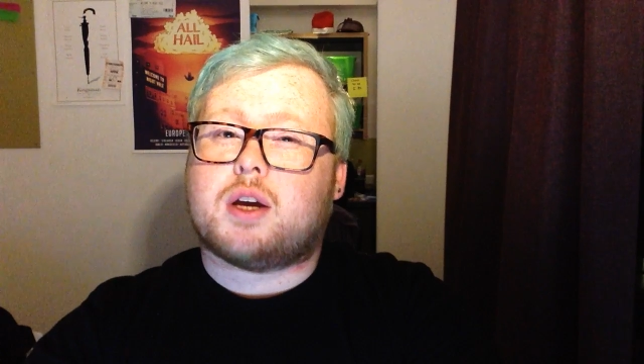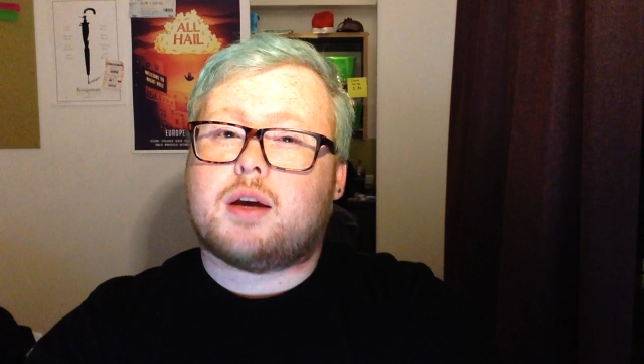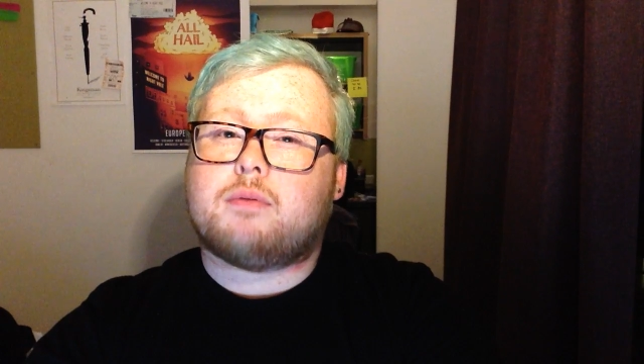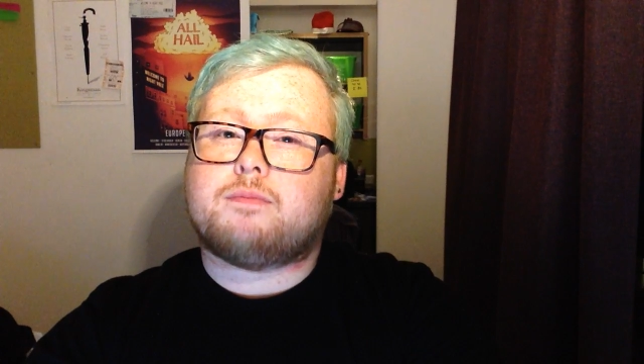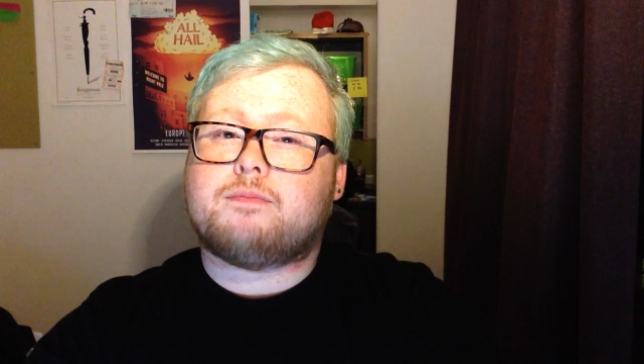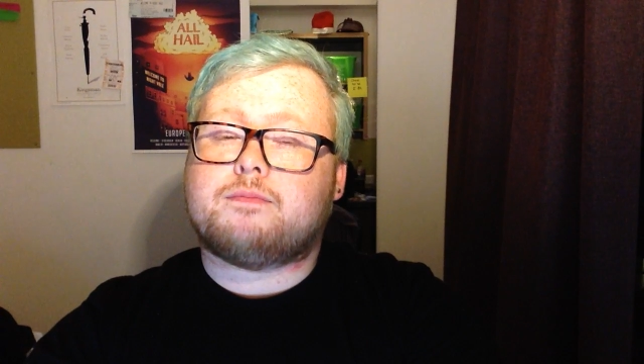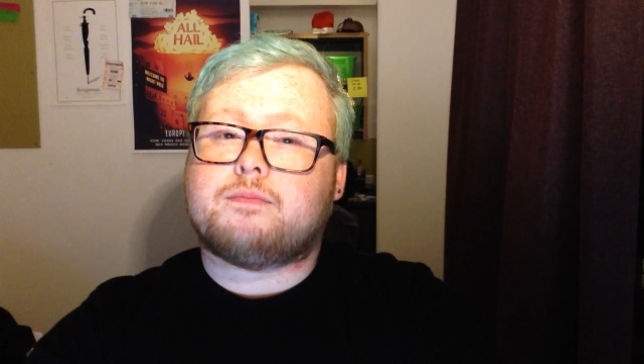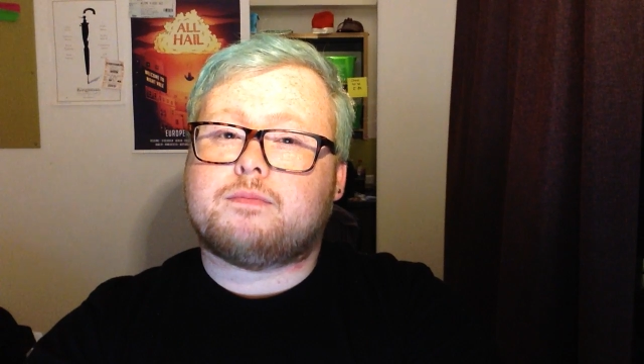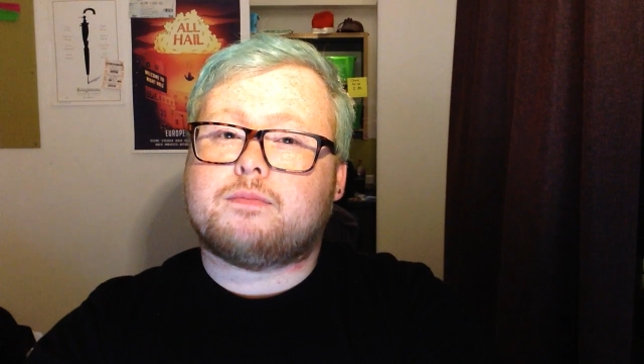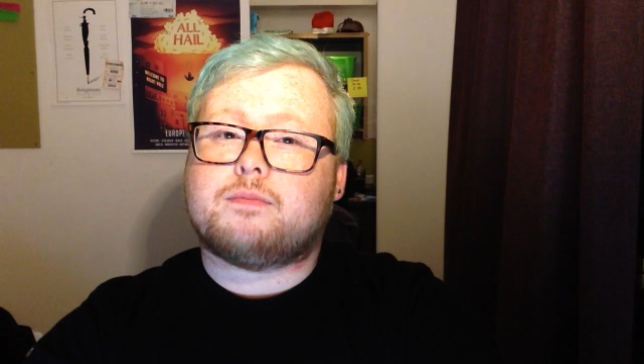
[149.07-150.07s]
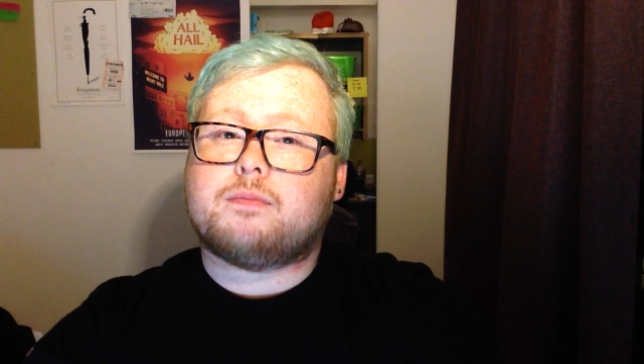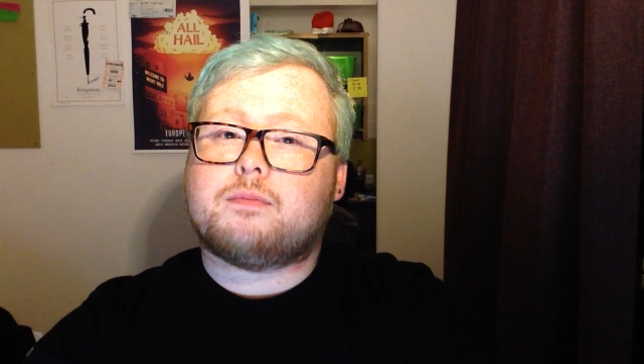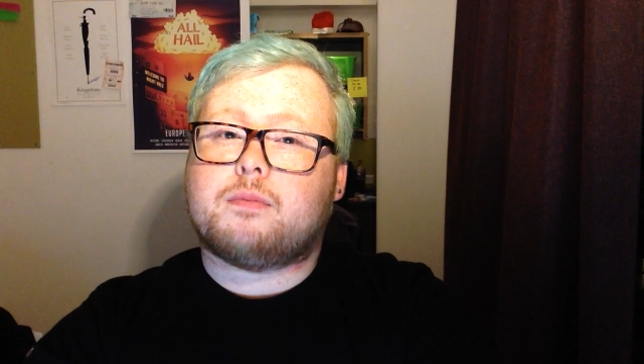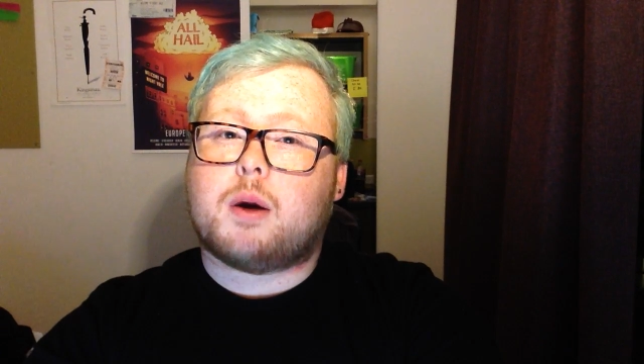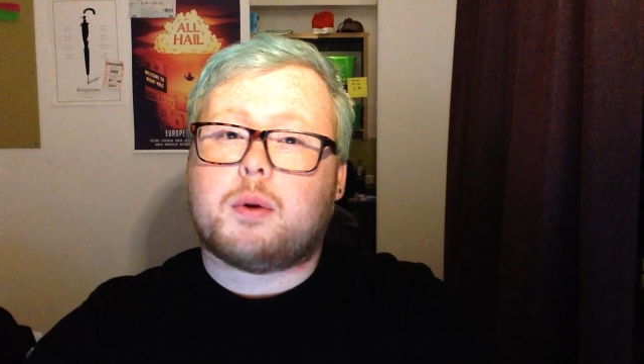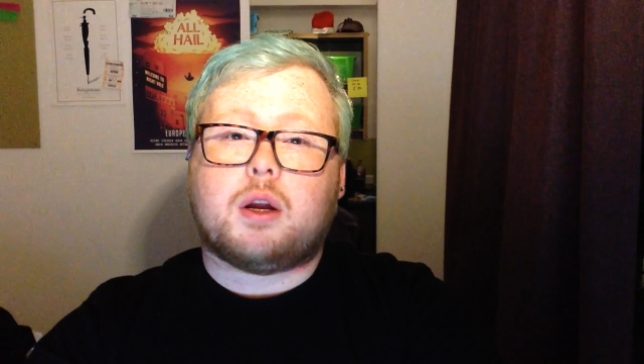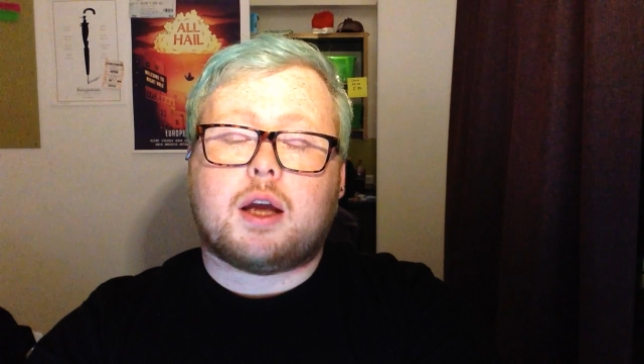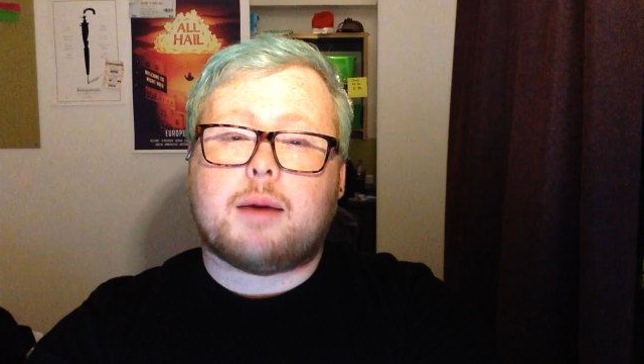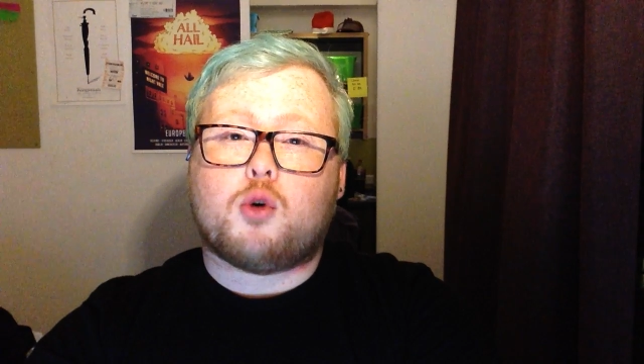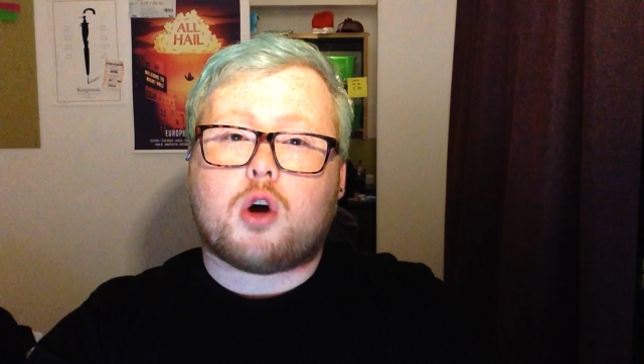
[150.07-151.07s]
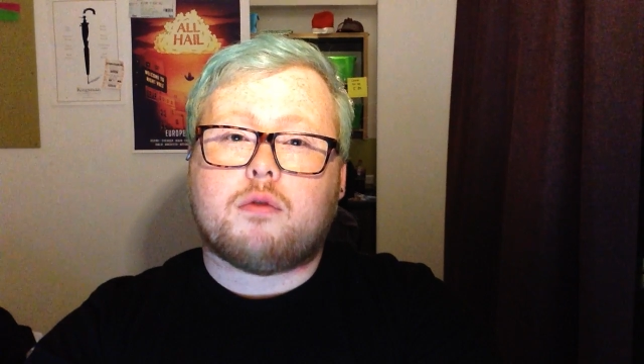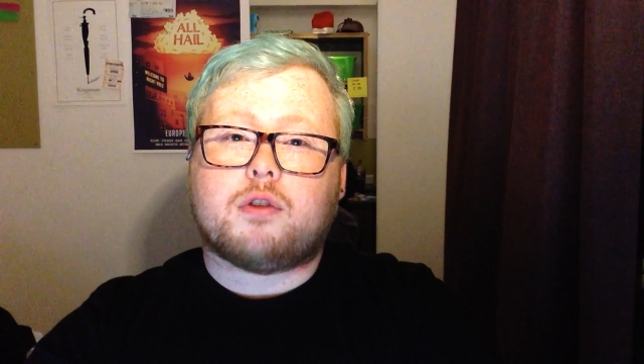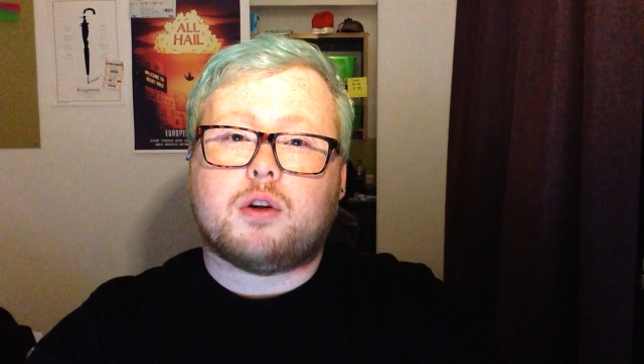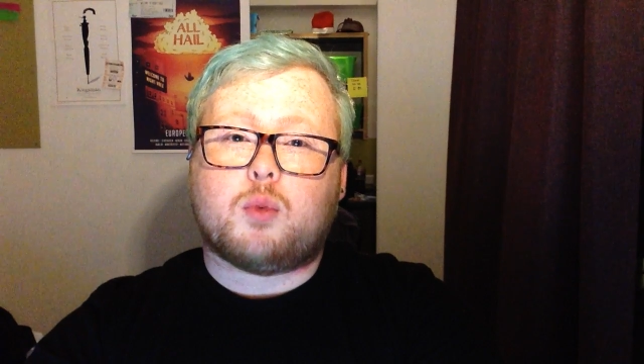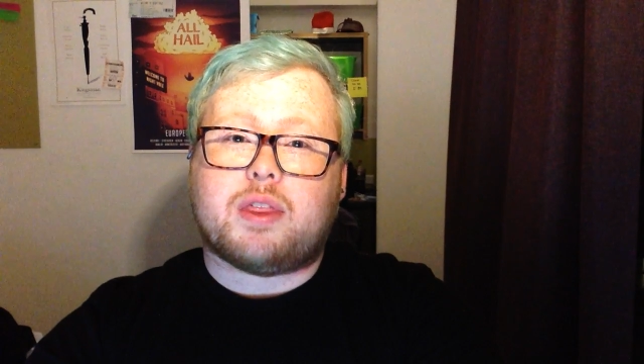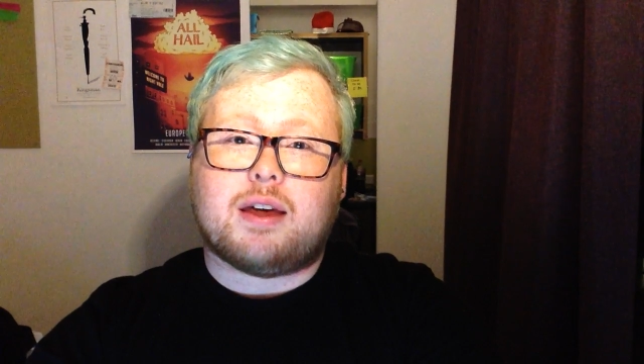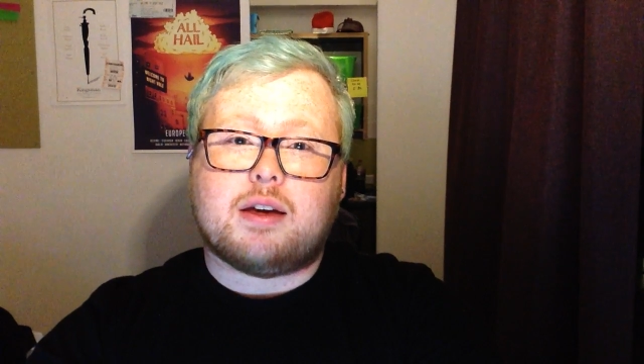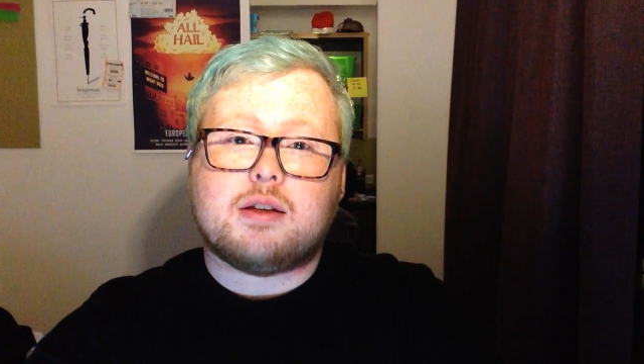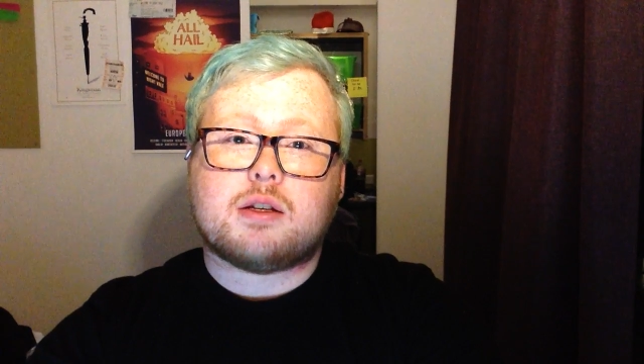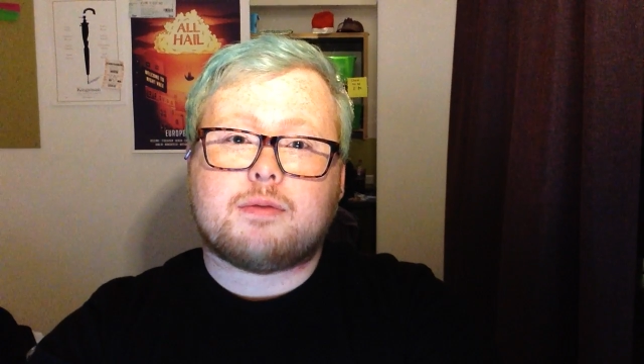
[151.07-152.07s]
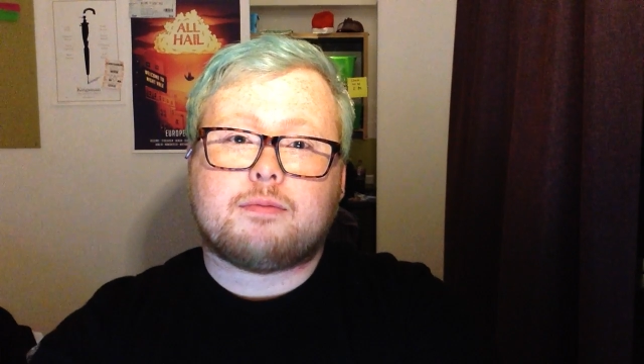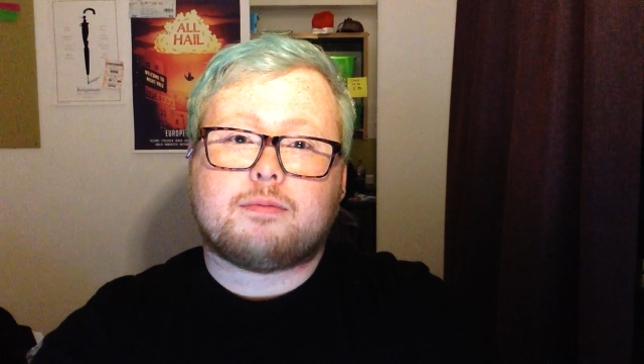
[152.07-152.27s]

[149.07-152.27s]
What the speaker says: yet. I'm going to get more confident with this.